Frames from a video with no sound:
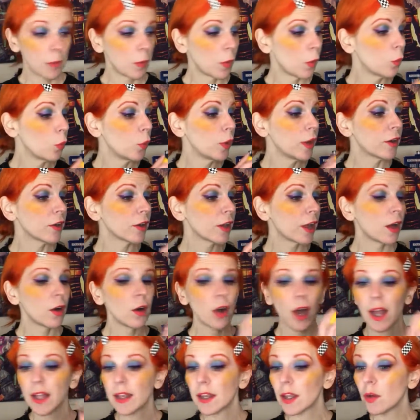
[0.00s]
I'm a
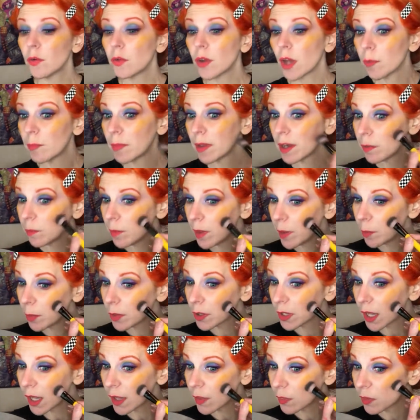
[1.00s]
weirdo. I know not many
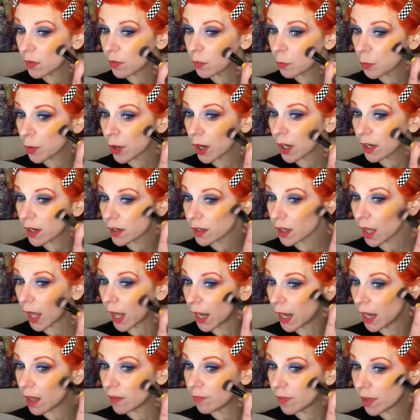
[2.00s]
people like this product.
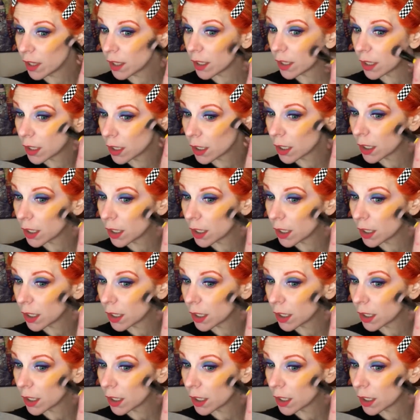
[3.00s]
I love it.